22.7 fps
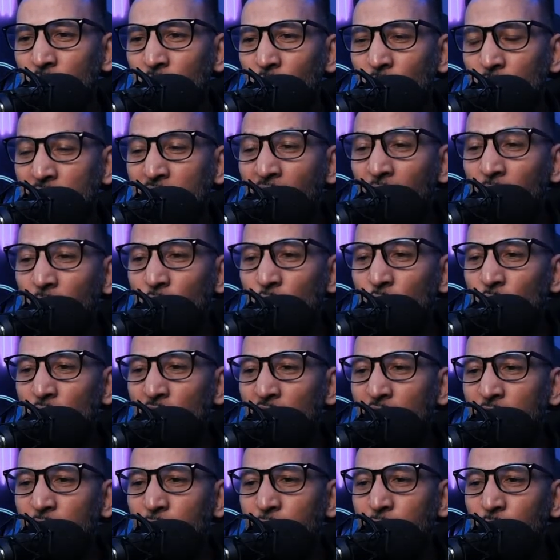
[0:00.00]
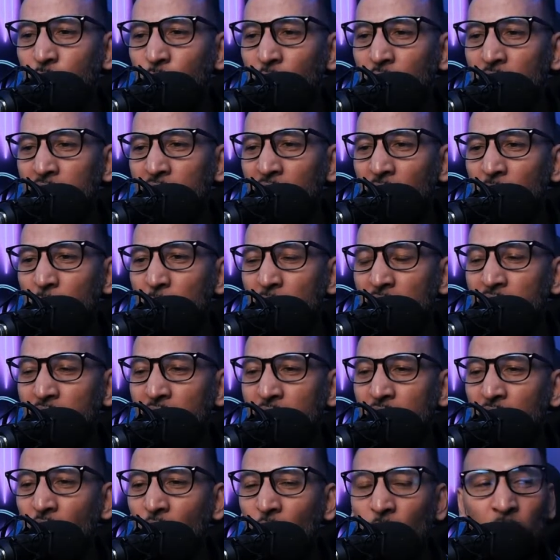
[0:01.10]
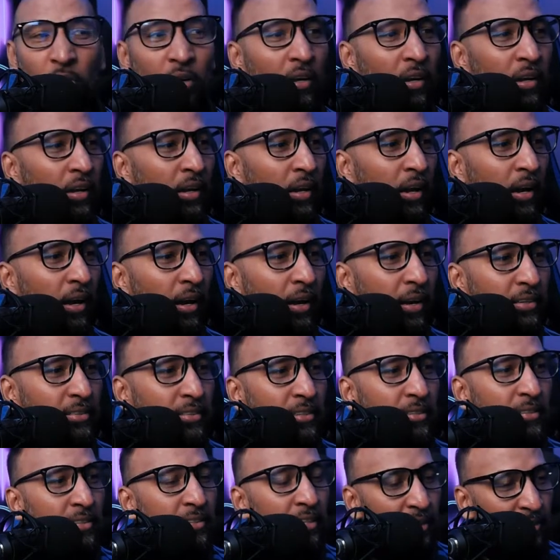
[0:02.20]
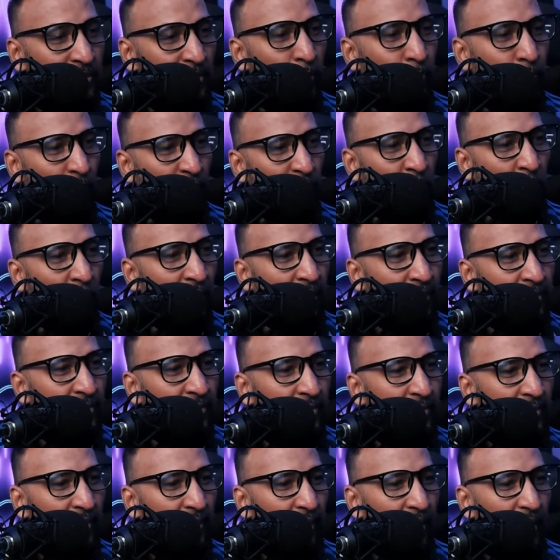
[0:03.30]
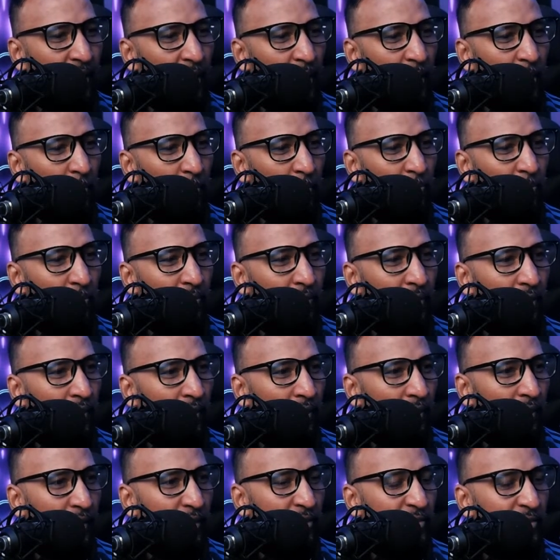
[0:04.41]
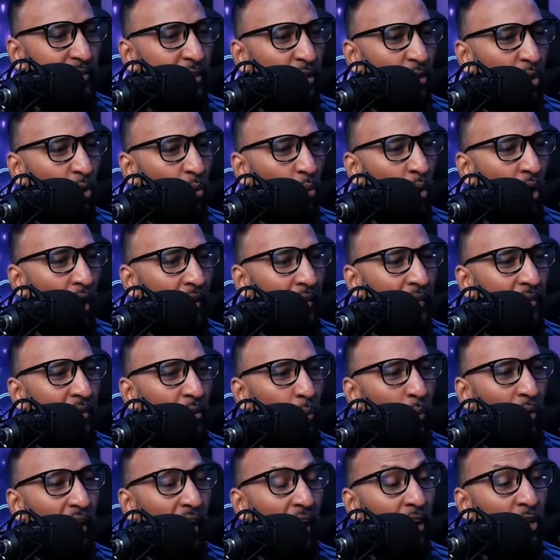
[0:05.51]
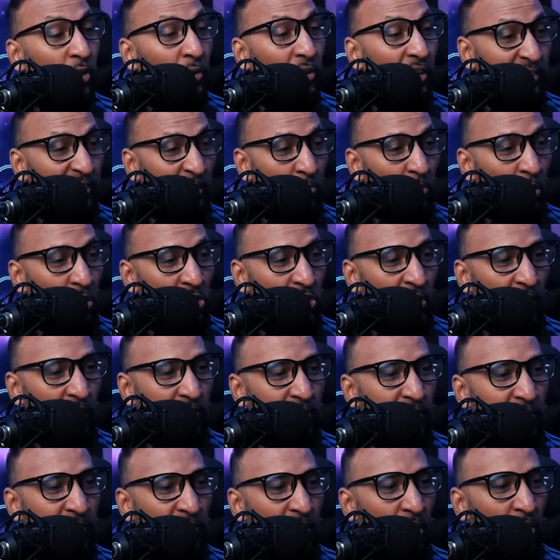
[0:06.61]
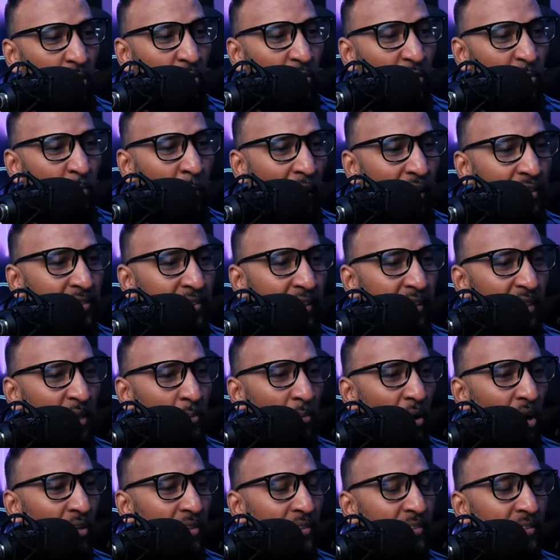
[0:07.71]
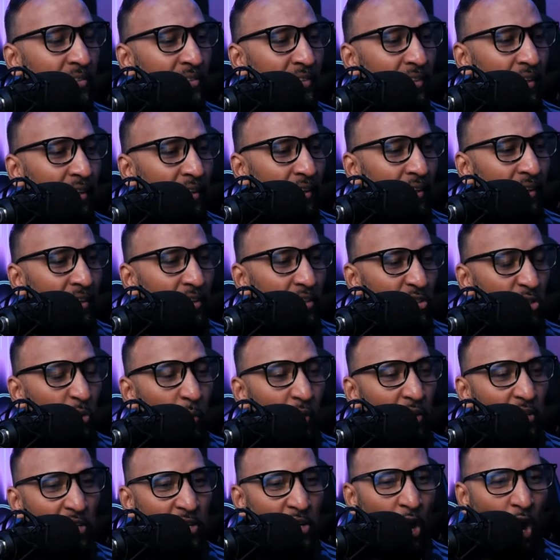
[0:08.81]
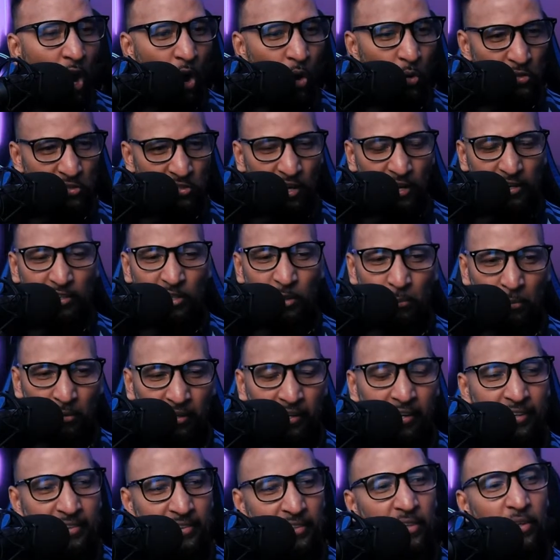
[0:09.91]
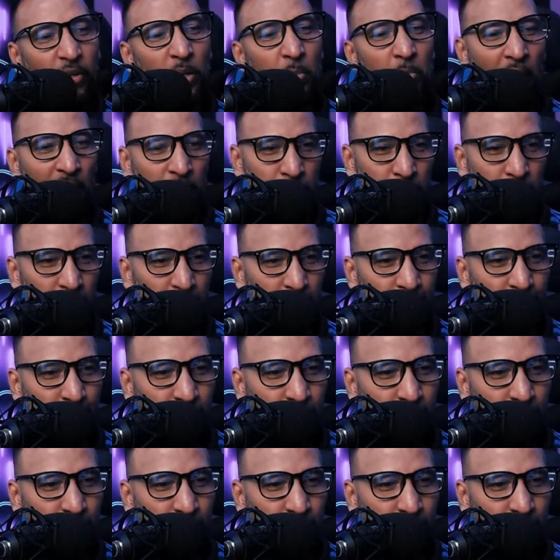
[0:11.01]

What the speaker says: Osaro Joseph, what time is it now? It's the 65th minute. It's 0-1. We are creating more chances now. Spicer in the box. So we're now starting to put Haiti on the back foot.